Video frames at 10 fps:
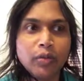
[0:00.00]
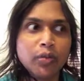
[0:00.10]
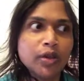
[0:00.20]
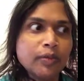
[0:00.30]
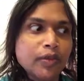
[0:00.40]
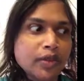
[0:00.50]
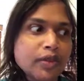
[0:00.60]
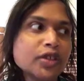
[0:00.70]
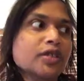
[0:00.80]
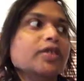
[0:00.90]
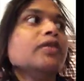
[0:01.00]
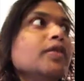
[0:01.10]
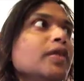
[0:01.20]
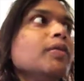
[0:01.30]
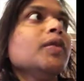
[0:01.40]
Mom's there. She's
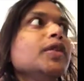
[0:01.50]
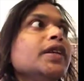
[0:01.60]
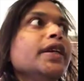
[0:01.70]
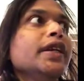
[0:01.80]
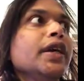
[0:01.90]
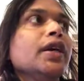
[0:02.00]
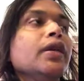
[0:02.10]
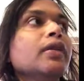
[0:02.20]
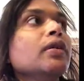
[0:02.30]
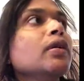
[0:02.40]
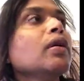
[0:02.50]
doing some cleaning and